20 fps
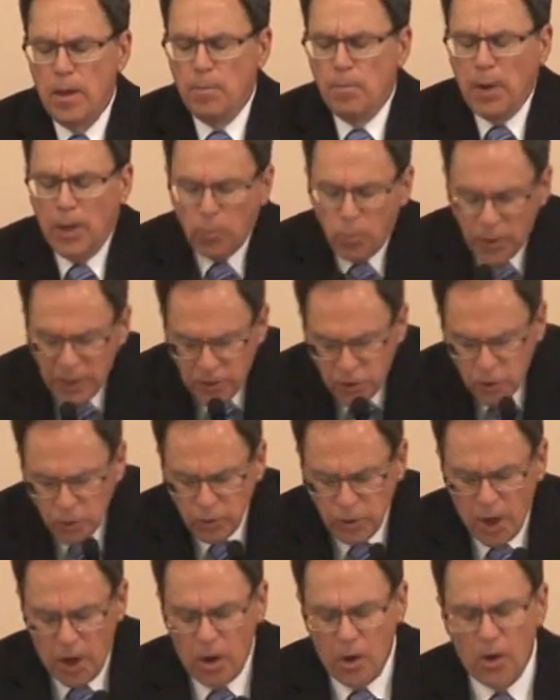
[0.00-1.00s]
But we do
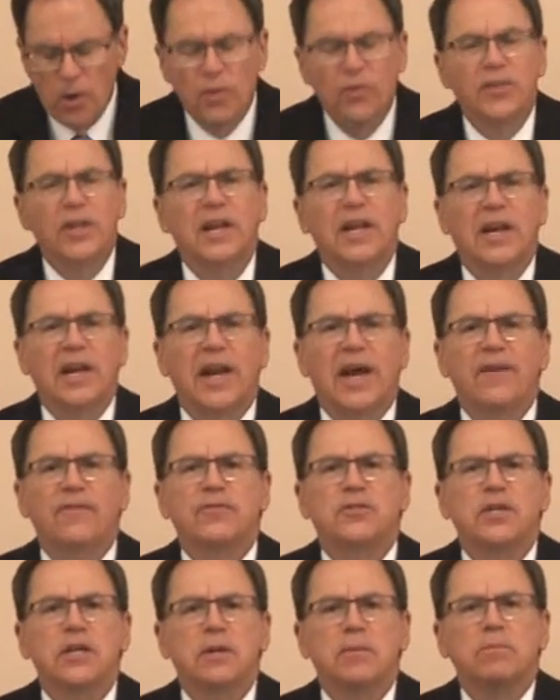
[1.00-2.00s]
know that it
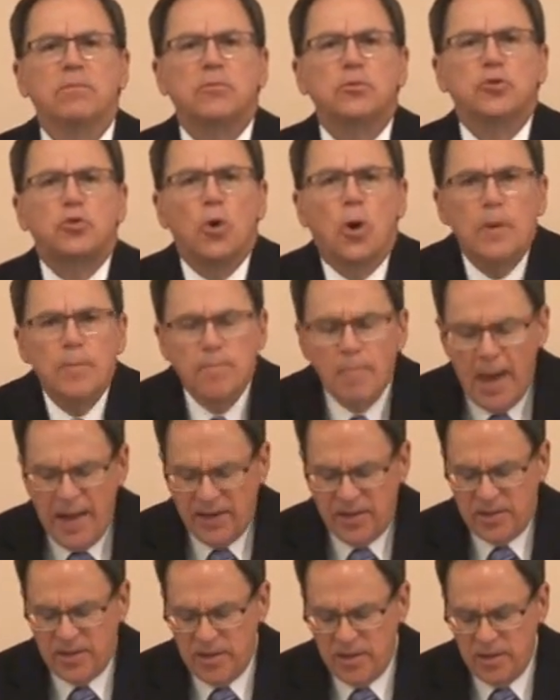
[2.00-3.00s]
left him
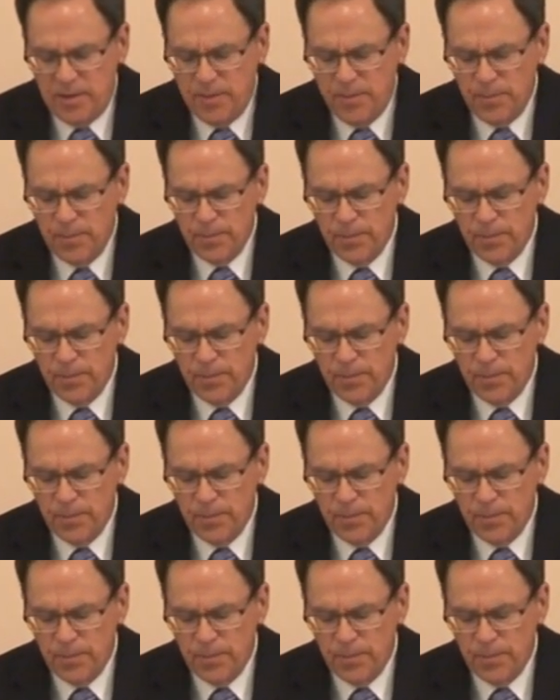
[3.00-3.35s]
tormented